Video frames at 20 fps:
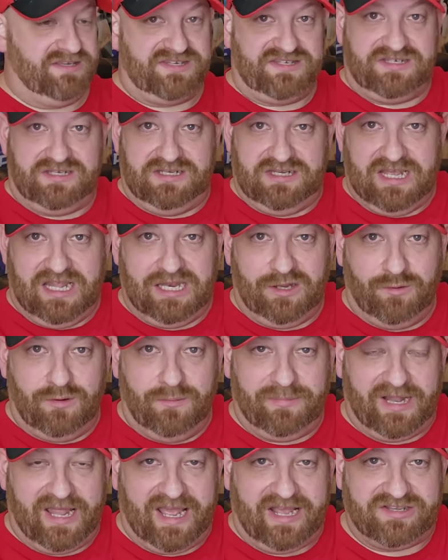this
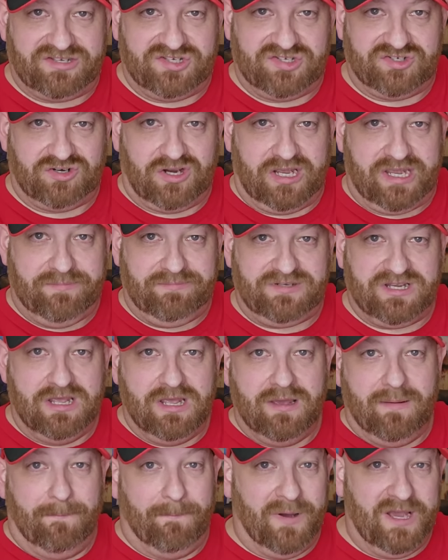yellow and black striped
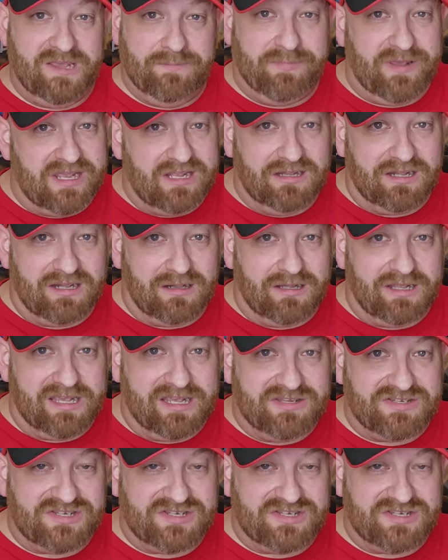might be a little